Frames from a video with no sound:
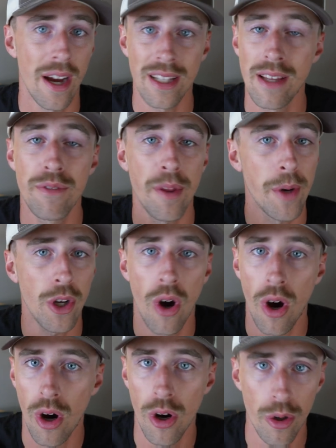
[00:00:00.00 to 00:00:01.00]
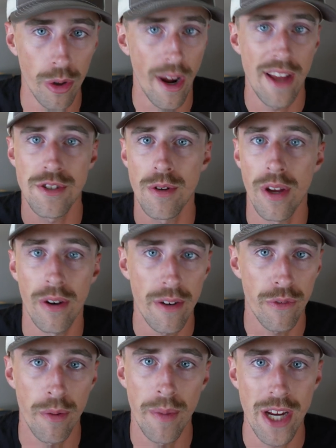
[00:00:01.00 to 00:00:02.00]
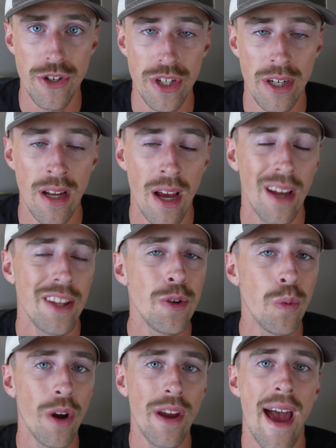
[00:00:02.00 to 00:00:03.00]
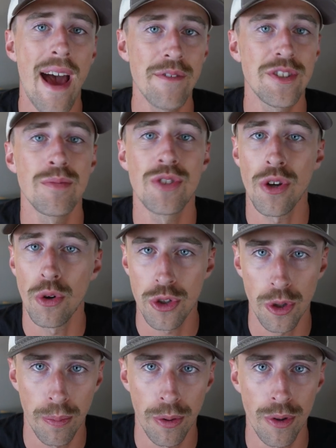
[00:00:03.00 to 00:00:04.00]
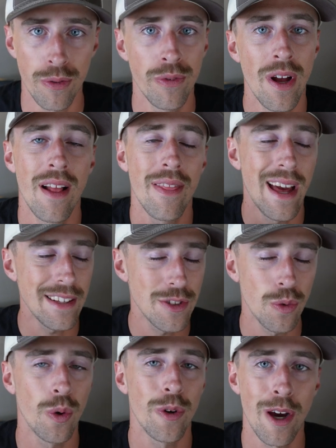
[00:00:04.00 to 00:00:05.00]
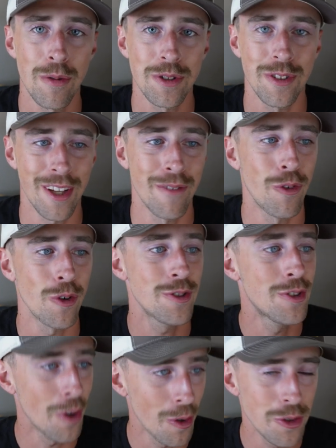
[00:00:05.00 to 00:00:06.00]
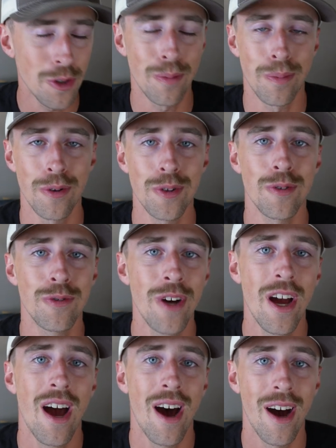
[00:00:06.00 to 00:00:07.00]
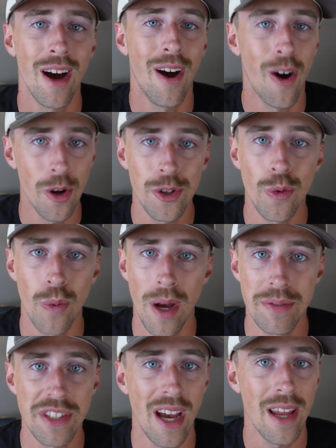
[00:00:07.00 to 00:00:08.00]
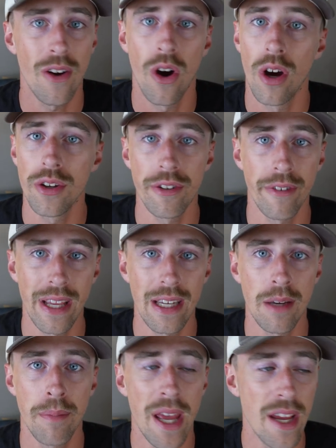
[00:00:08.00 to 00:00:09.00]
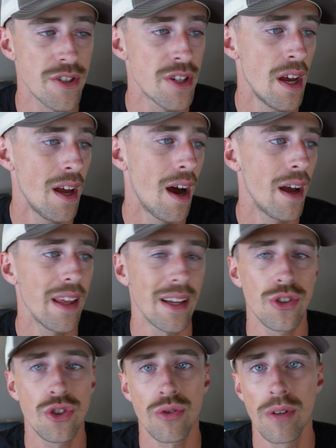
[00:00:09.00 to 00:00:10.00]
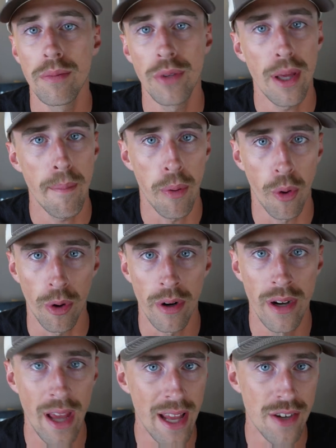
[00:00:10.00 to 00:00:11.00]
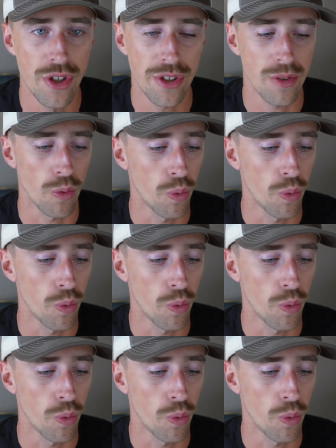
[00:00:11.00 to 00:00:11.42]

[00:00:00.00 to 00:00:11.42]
give them a call or enter their information. You want to have some social proof. That's the word I was looking for. Social proof on your website, on your landing page. Extremely important, and just